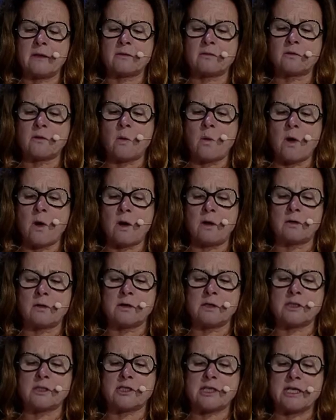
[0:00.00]
the
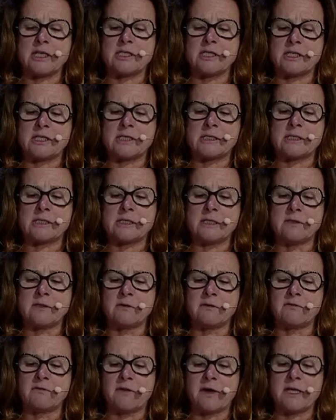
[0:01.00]
world changes
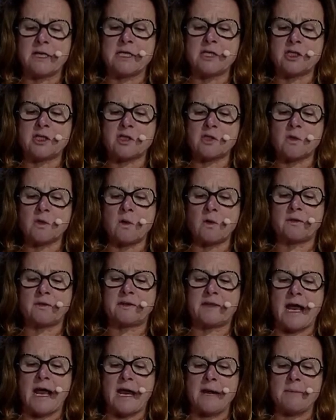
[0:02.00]
in a very short
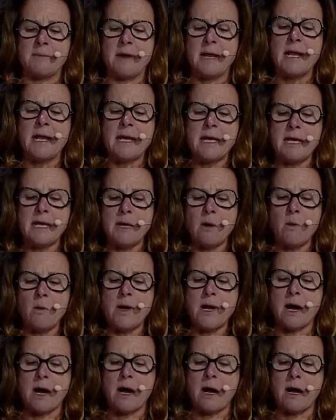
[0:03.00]
time. Here
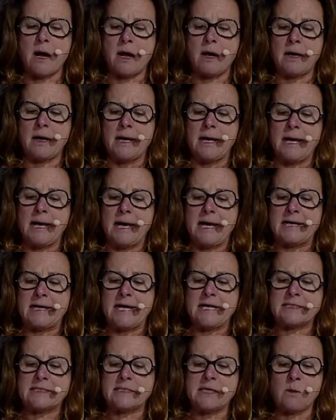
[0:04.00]
we are,
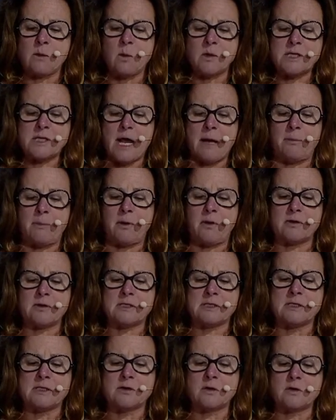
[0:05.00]
and I think what
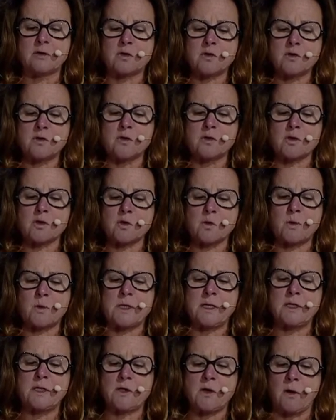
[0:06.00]
happens in the
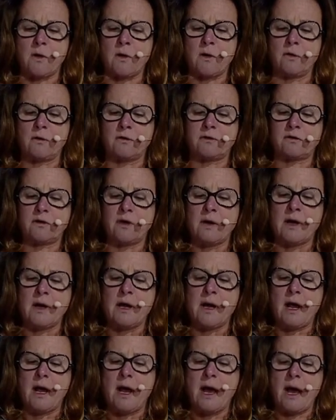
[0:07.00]
2-3 years
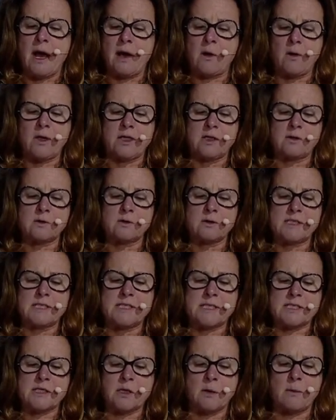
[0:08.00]
are going to
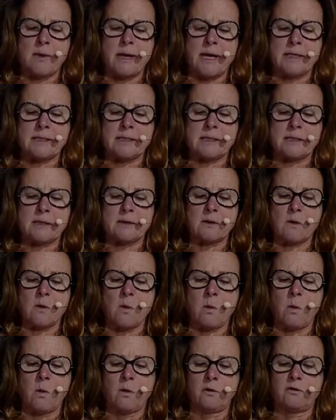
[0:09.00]
determine
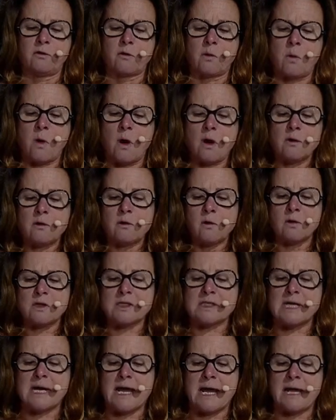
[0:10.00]
what the world
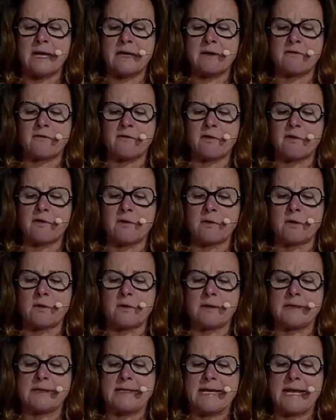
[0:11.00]
looks like for the
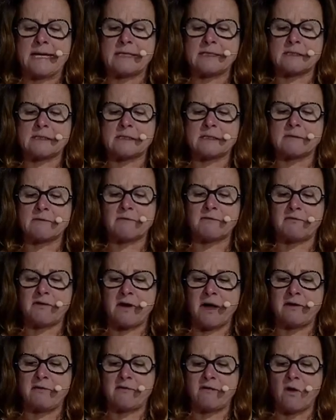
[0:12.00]
next
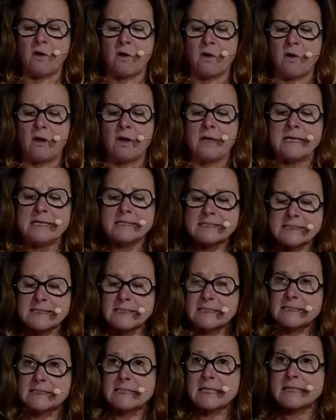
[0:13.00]
5 or
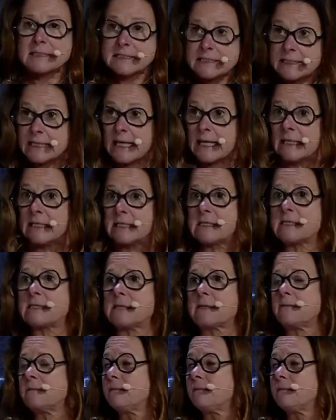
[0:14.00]
6 decades.